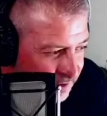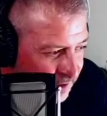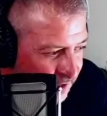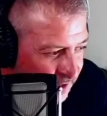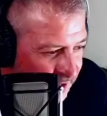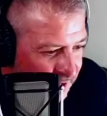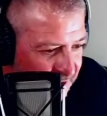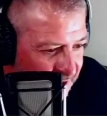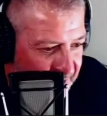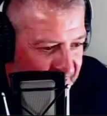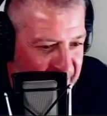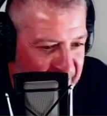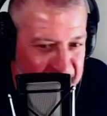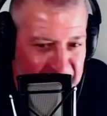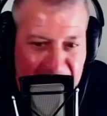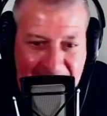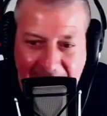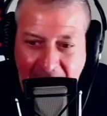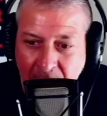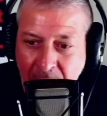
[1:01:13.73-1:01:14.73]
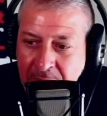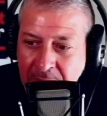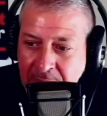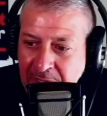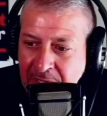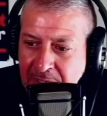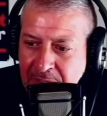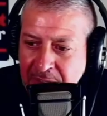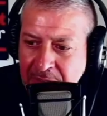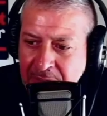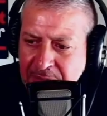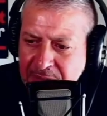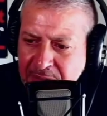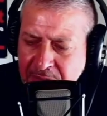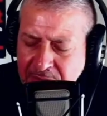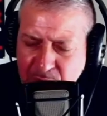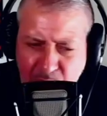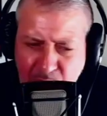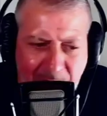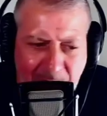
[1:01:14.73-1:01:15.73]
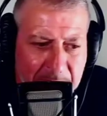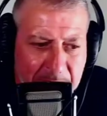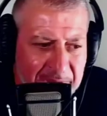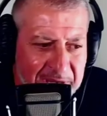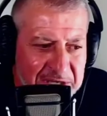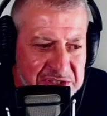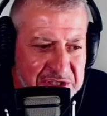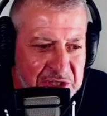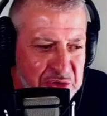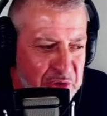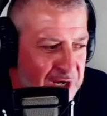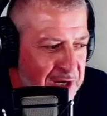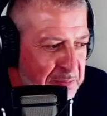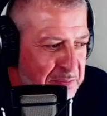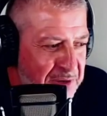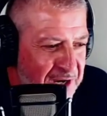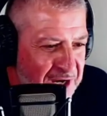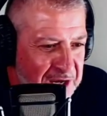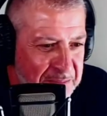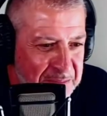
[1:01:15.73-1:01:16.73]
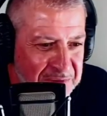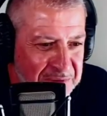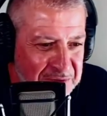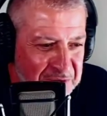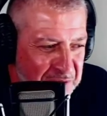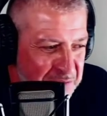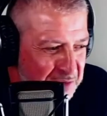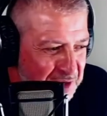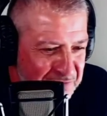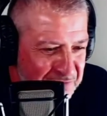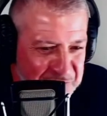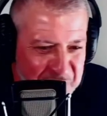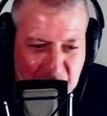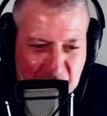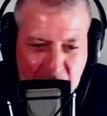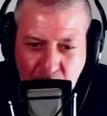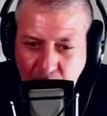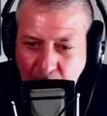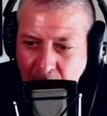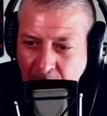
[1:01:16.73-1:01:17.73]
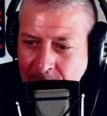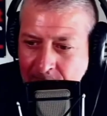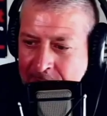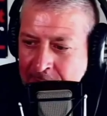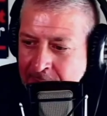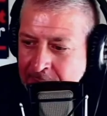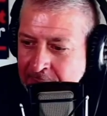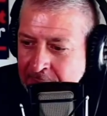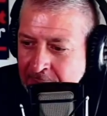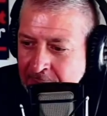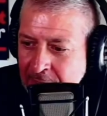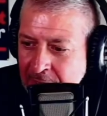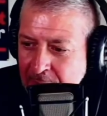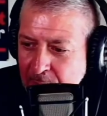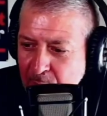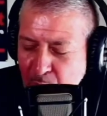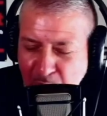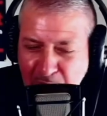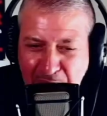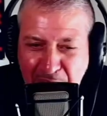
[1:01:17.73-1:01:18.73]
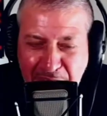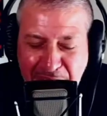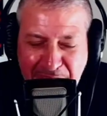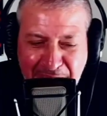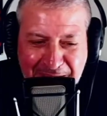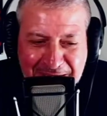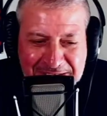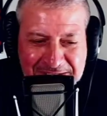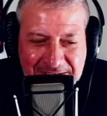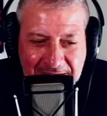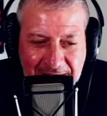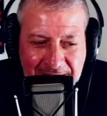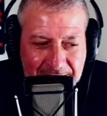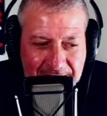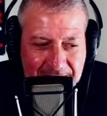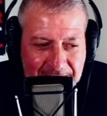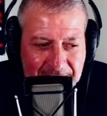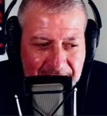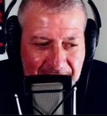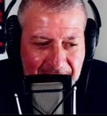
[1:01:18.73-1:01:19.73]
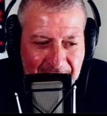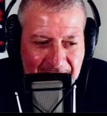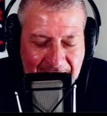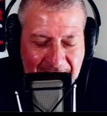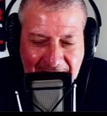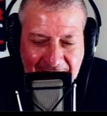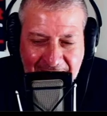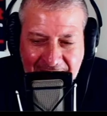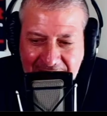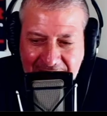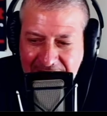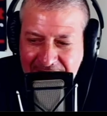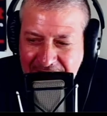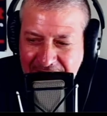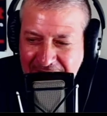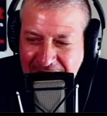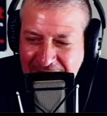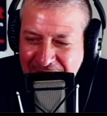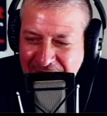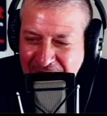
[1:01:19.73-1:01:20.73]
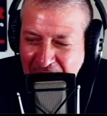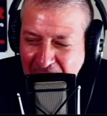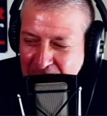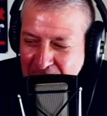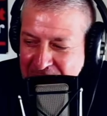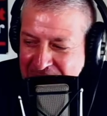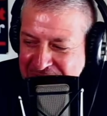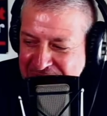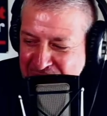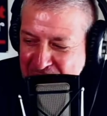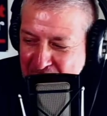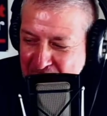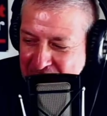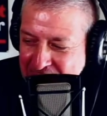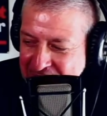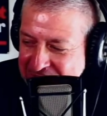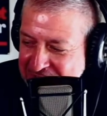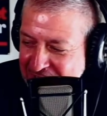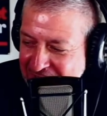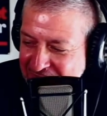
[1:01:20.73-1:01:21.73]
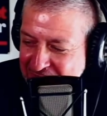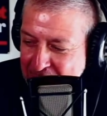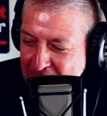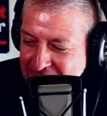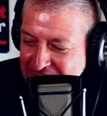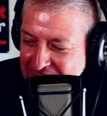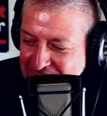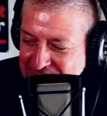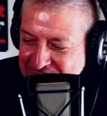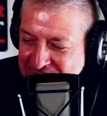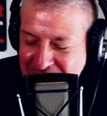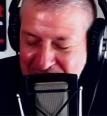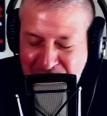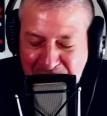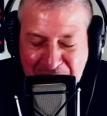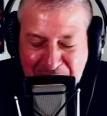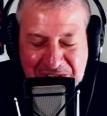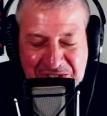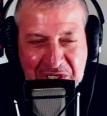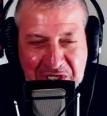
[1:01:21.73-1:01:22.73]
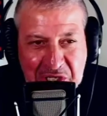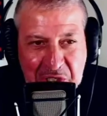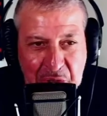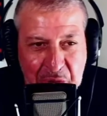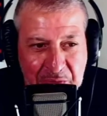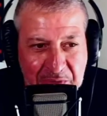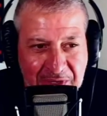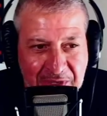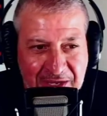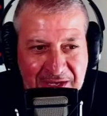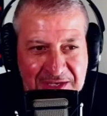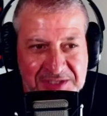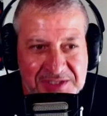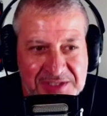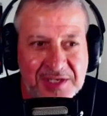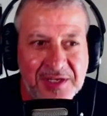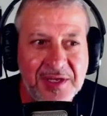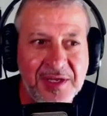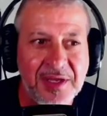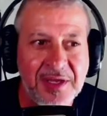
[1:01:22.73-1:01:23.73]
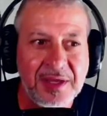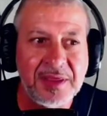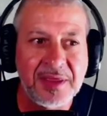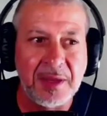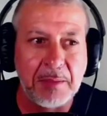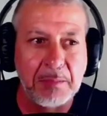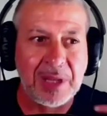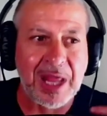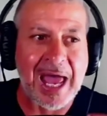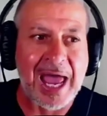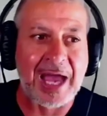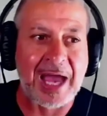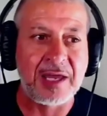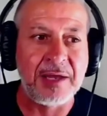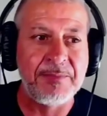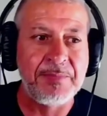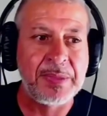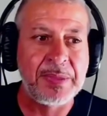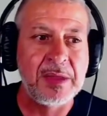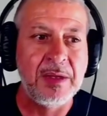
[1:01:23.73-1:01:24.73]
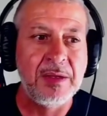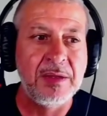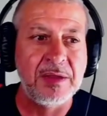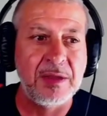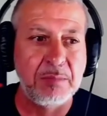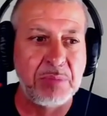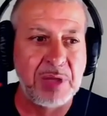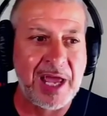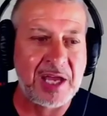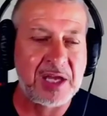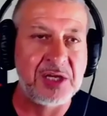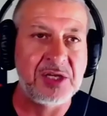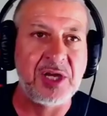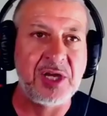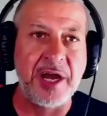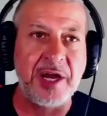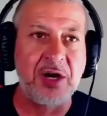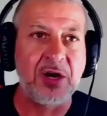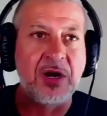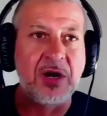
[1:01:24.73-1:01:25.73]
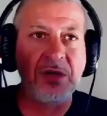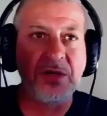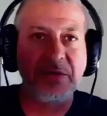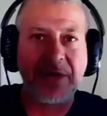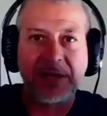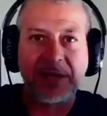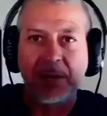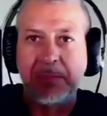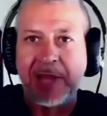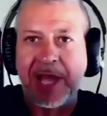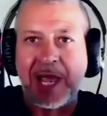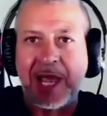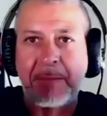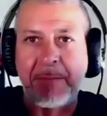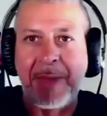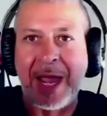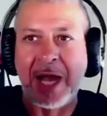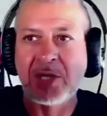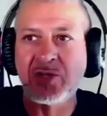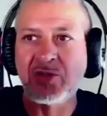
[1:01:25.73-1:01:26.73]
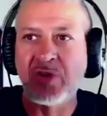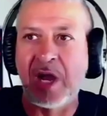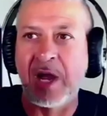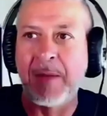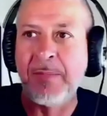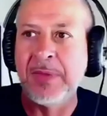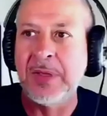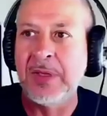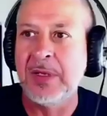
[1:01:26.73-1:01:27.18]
hanging out and do my best to try to pick up a little bit of your cool. One of the things that I have always noticed, and everybody else does when they see you, is the black attire. You got the black backdrop.